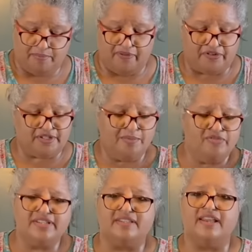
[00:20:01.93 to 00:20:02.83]
But for some
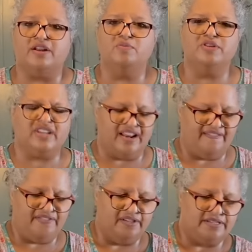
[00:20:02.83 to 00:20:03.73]
reason, it almost kind of
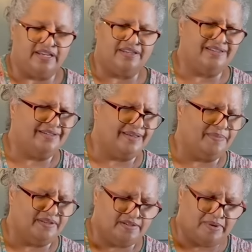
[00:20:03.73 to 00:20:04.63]
feels like you did
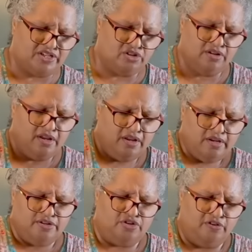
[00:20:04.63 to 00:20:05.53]
something special.
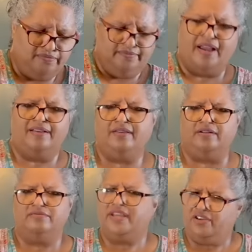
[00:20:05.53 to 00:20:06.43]
So, you
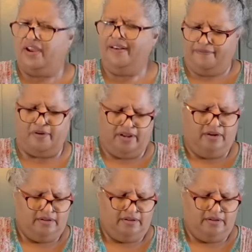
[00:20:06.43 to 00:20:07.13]
know, take credit for it.